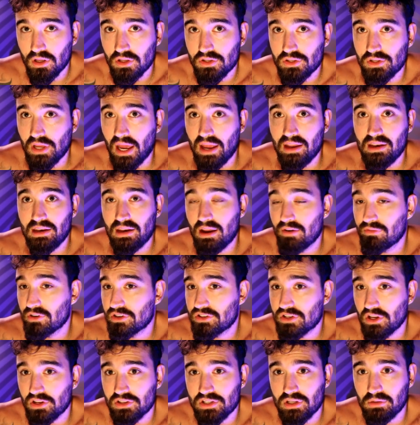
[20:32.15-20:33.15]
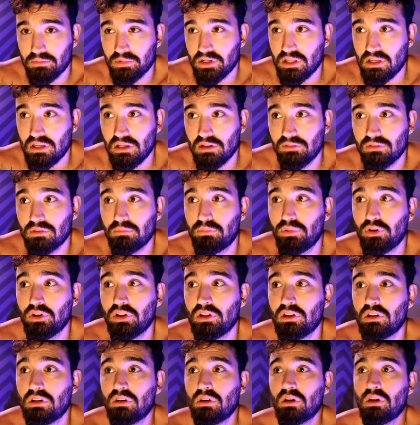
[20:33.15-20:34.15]
So I never saw somebody even put
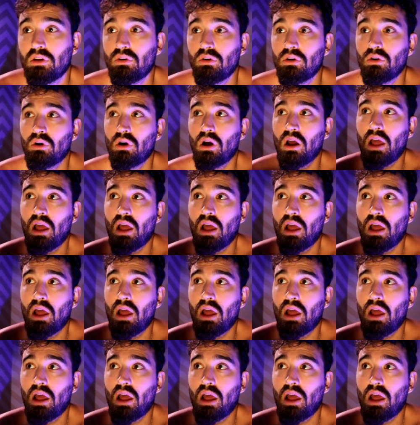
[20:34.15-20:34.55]
in